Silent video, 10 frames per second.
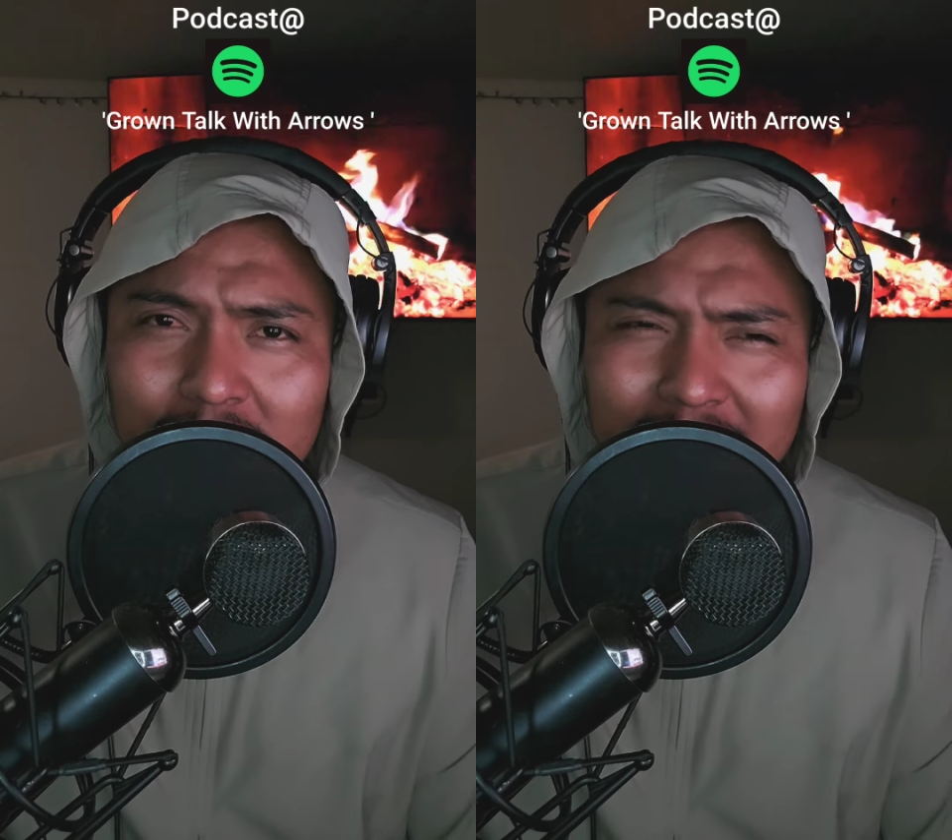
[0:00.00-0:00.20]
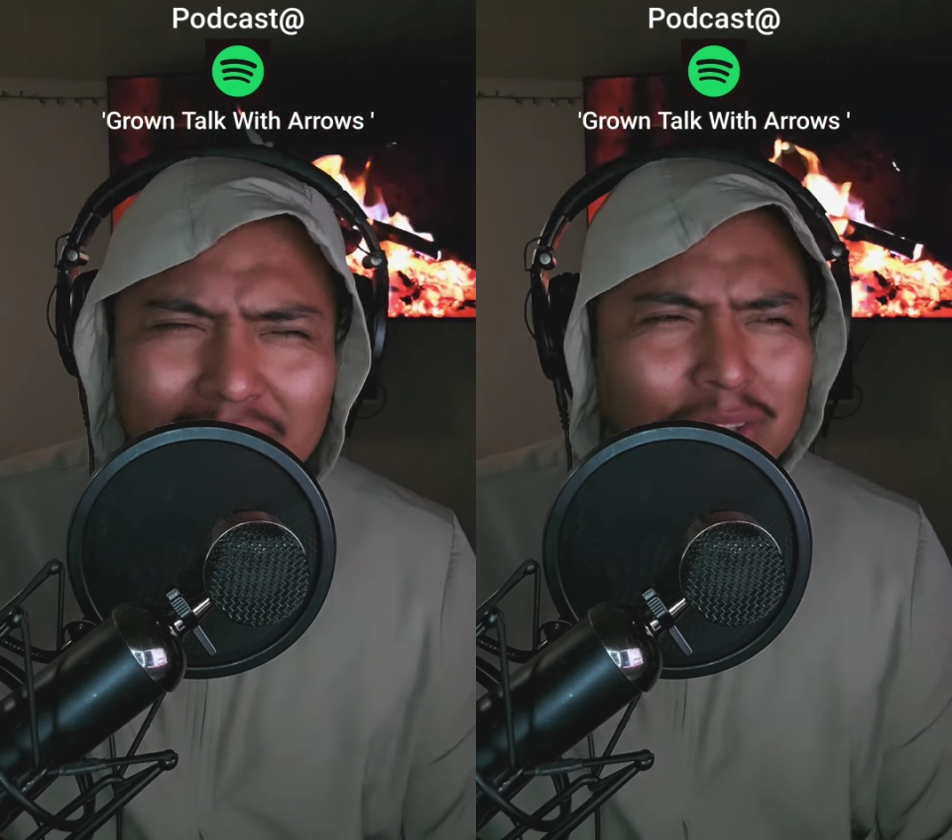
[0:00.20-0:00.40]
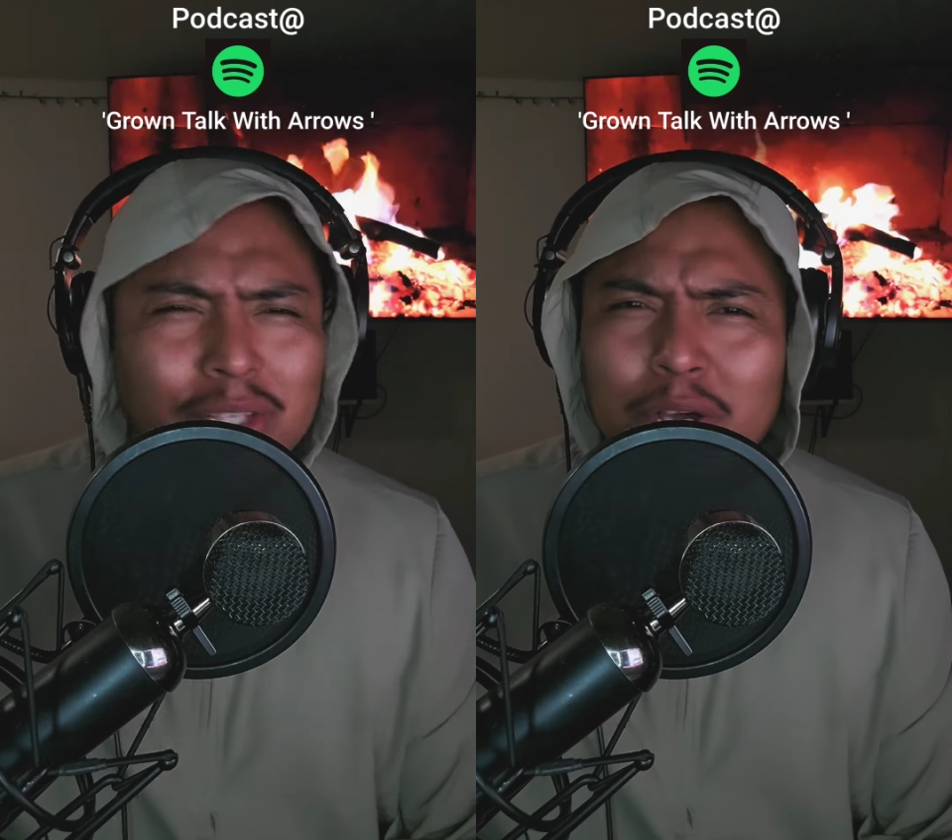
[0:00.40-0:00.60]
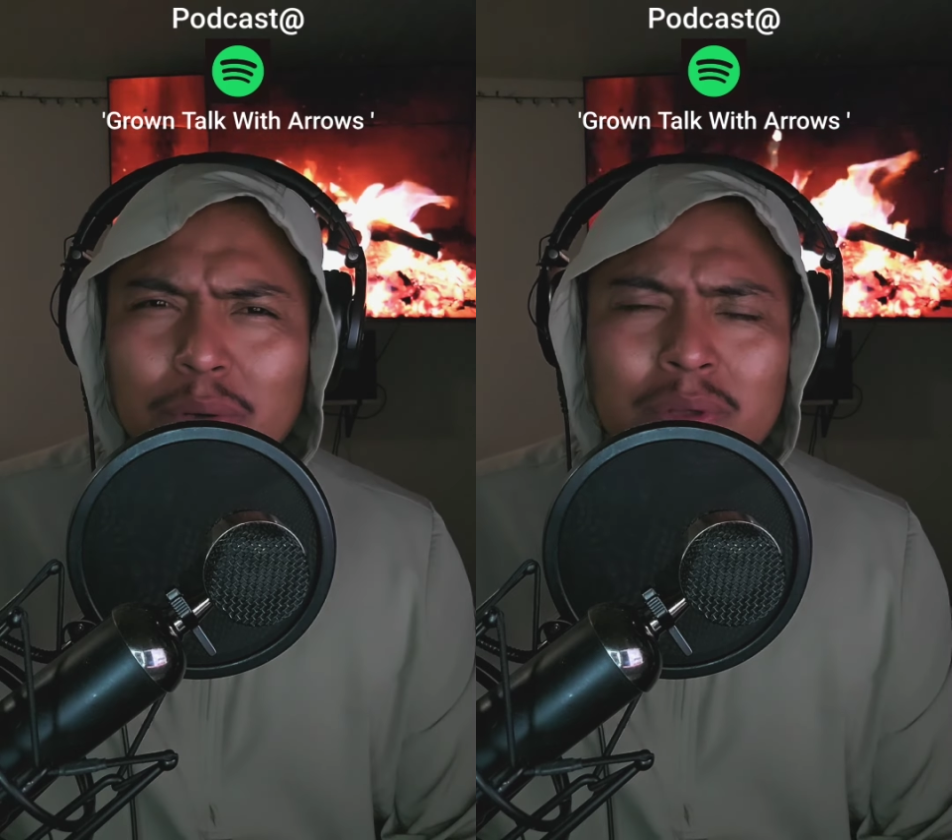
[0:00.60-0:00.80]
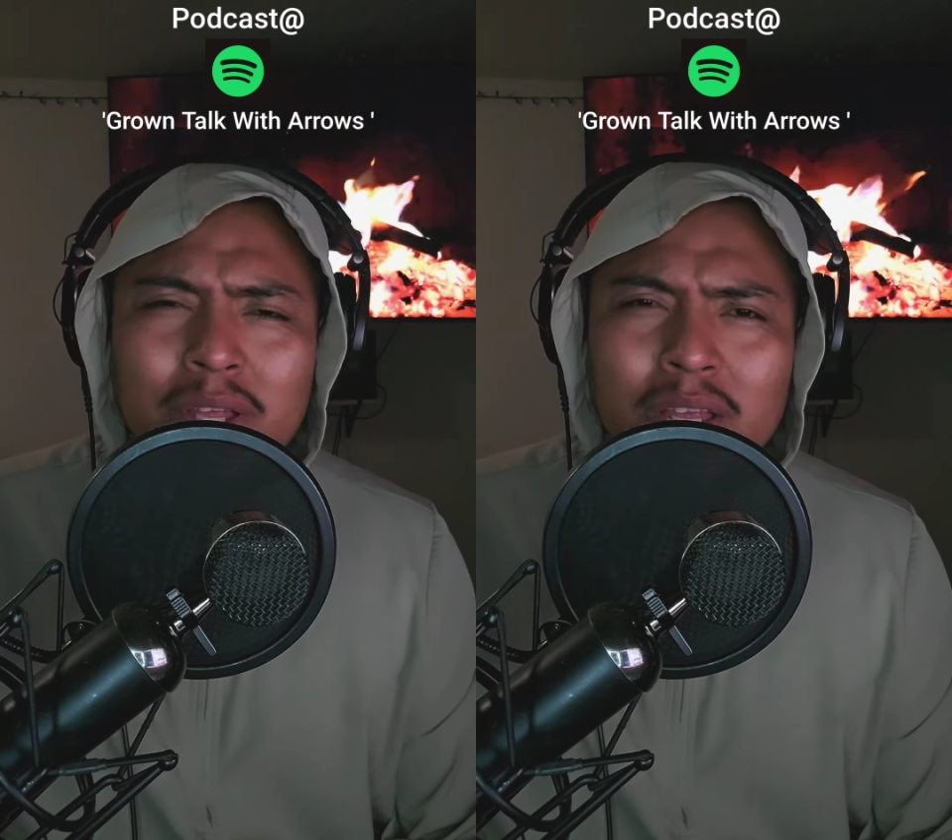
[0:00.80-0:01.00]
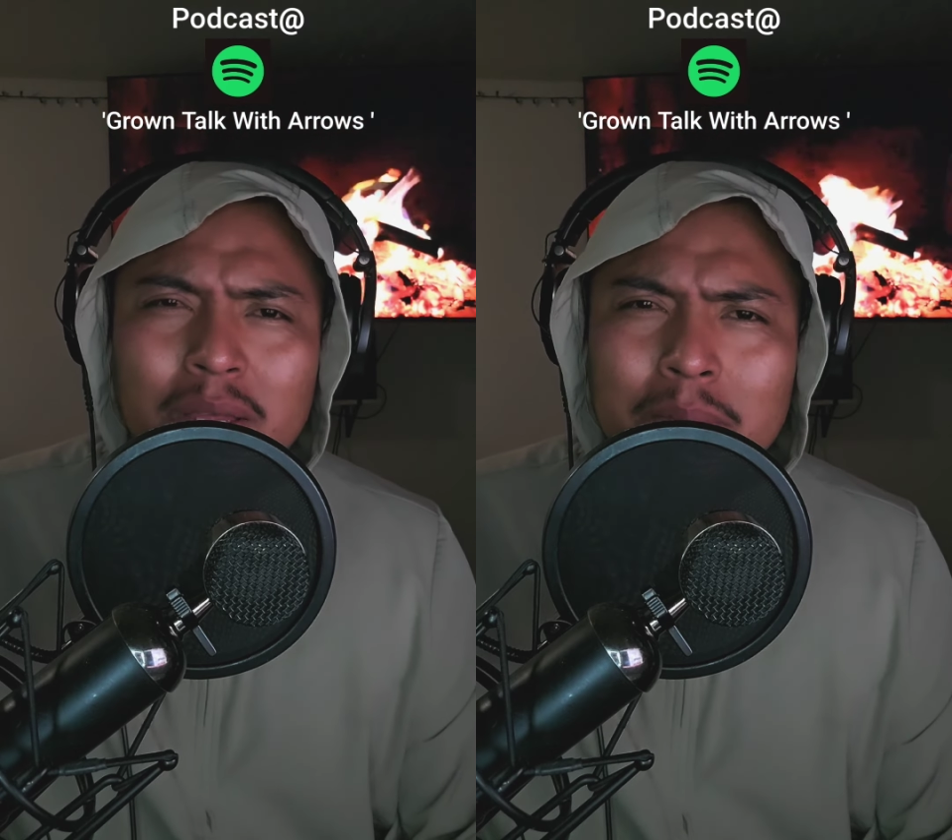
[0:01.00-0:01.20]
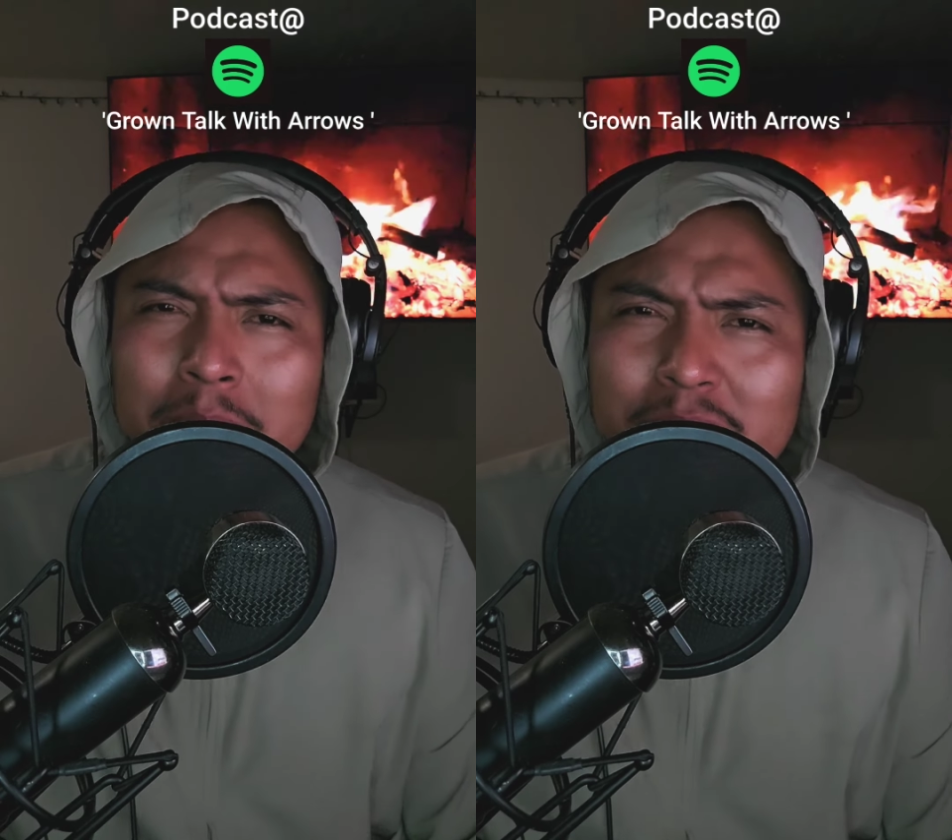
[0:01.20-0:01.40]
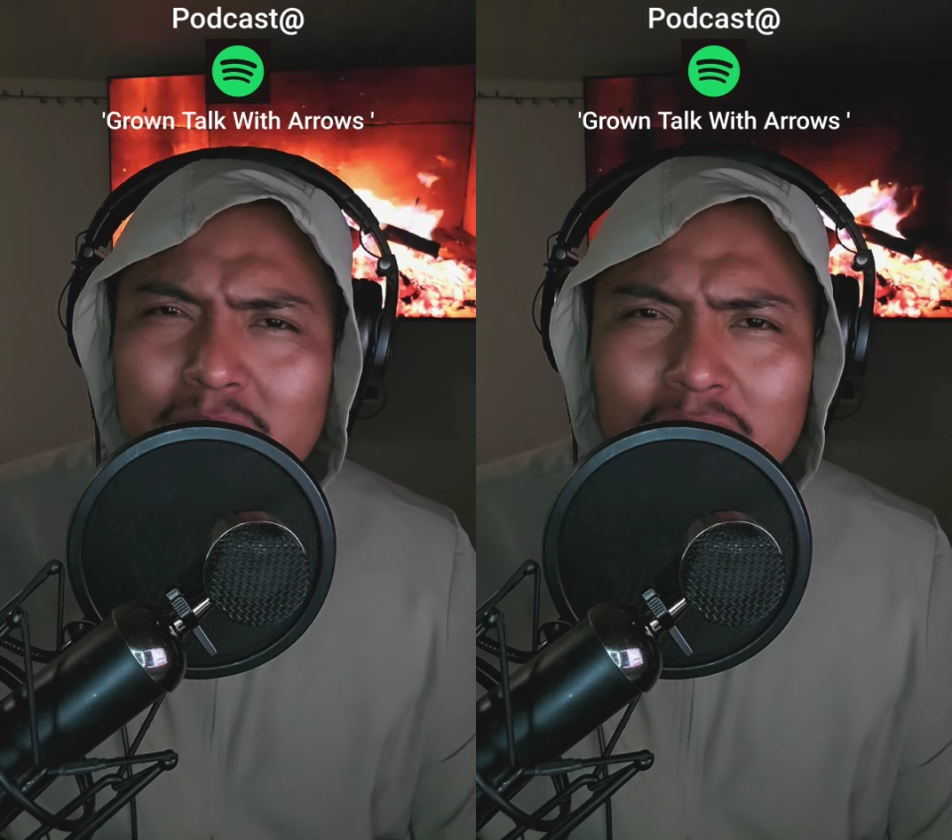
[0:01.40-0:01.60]
Hell no.
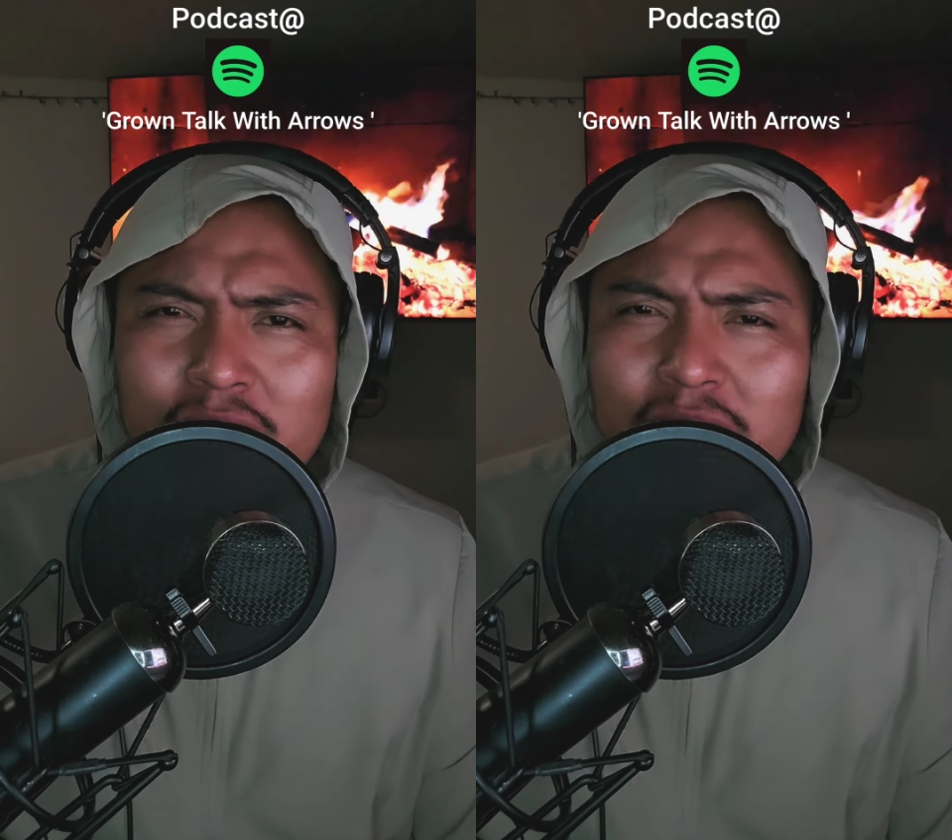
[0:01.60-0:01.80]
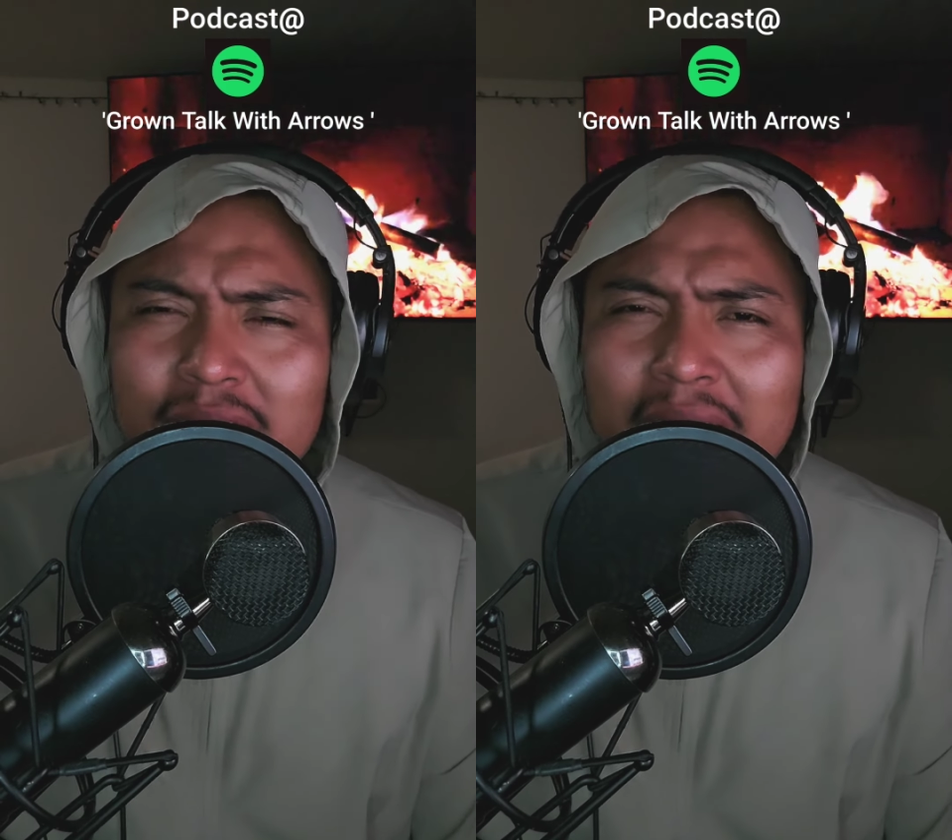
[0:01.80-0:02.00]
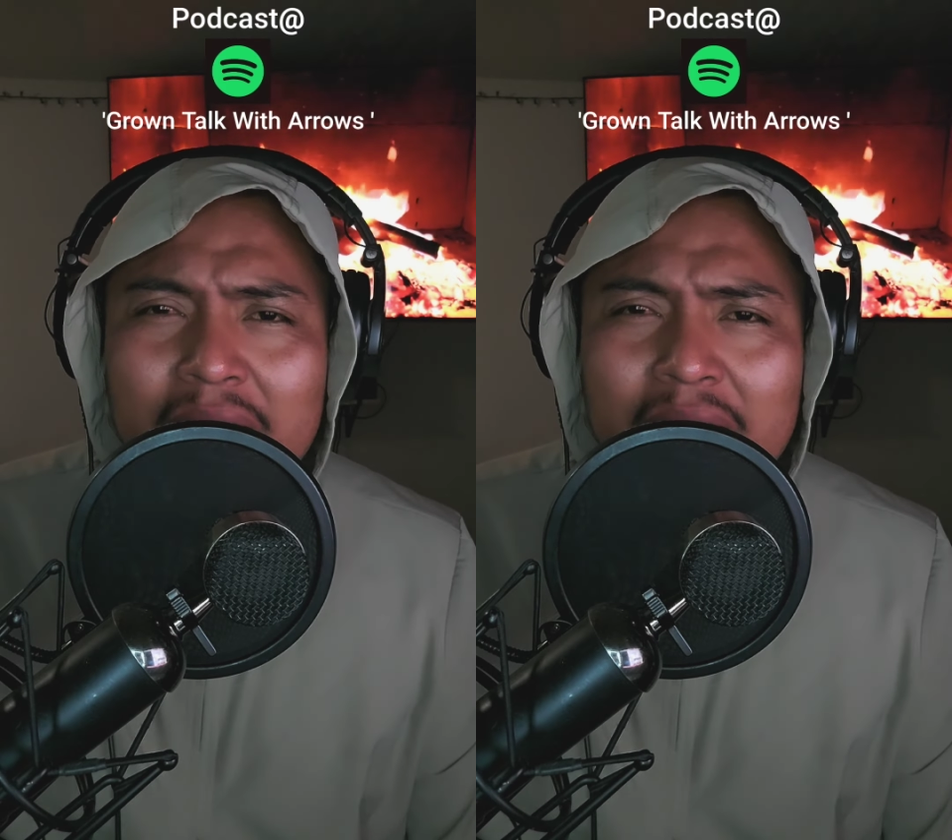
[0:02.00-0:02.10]
People talk shit